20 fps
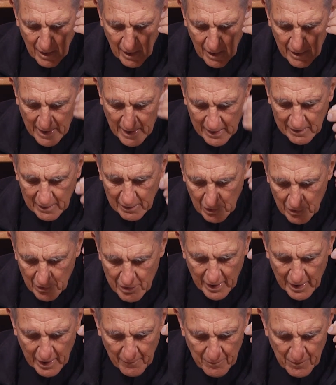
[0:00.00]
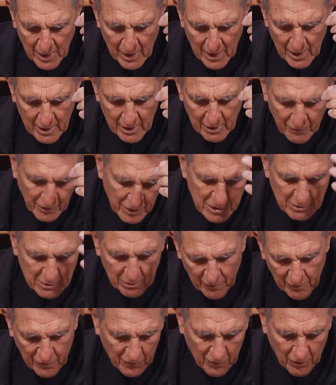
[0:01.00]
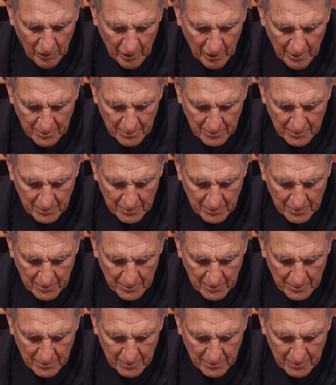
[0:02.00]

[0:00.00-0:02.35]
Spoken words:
an Alleluia in visible form.